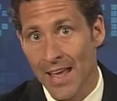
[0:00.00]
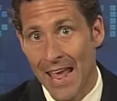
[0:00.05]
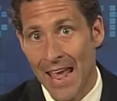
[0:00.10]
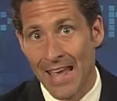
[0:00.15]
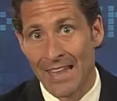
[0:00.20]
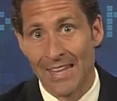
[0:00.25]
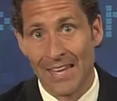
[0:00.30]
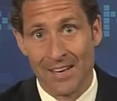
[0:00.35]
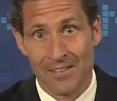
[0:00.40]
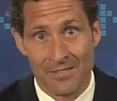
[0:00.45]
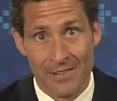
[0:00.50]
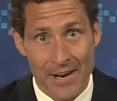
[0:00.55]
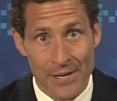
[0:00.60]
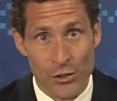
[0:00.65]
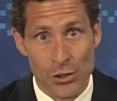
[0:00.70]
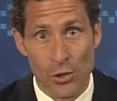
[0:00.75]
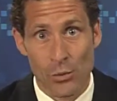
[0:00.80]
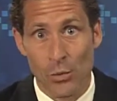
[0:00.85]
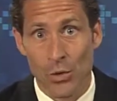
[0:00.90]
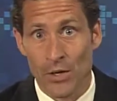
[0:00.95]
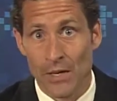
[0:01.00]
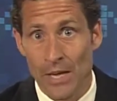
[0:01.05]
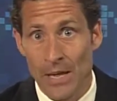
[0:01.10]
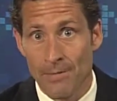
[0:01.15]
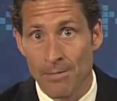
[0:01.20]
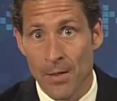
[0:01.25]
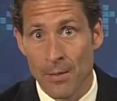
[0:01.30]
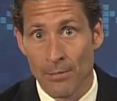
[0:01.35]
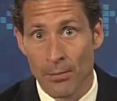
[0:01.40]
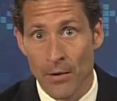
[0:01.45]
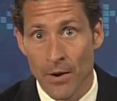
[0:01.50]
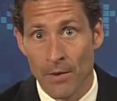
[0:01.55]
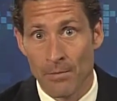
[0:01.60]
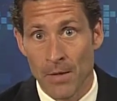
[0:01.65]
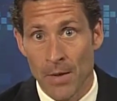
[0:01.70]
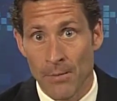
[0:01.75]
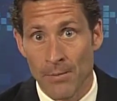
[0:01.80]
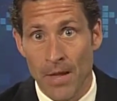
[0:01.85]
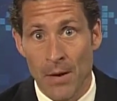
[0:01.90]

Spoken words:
and the investor will keep the premium